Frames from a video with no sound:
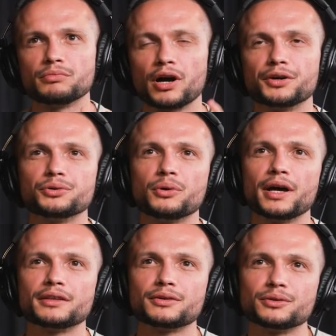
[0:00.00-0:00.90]
are you
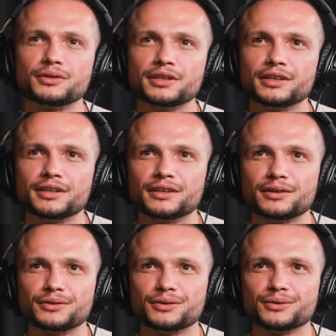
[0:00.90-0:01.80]
at on
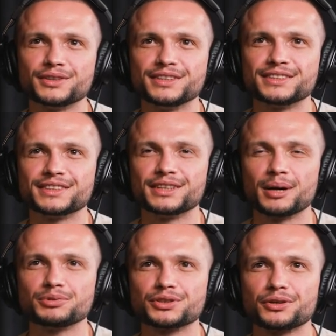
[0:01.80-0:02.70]
the on on this
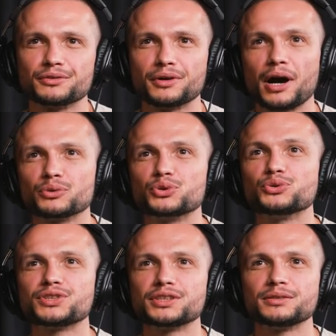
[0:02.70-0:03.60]
adoption curve, or how do
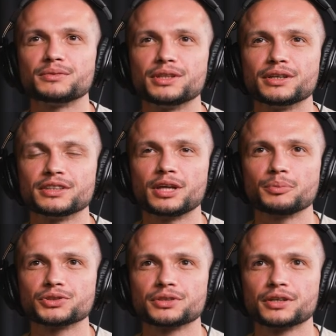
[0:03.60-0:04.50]
you see the
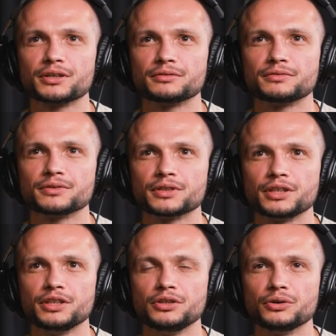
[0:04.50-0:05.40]
adoption curve
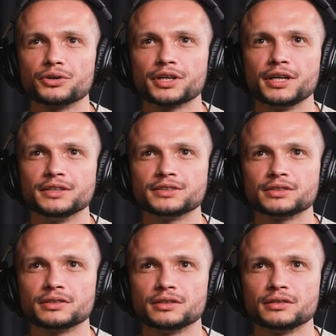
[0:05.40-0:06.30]
in your
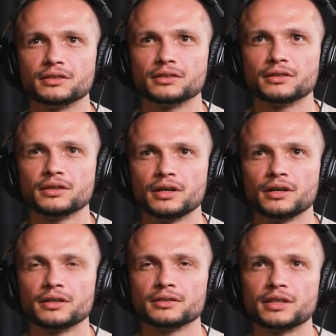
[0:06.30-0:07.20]
case in uh,
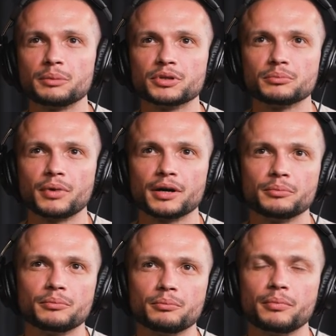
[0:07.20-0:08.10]
typing
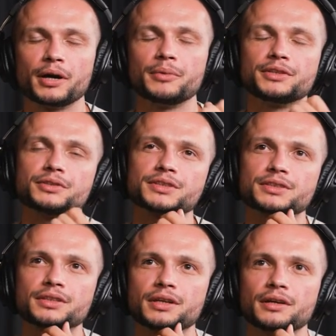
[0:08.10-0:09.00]
bi biometrics?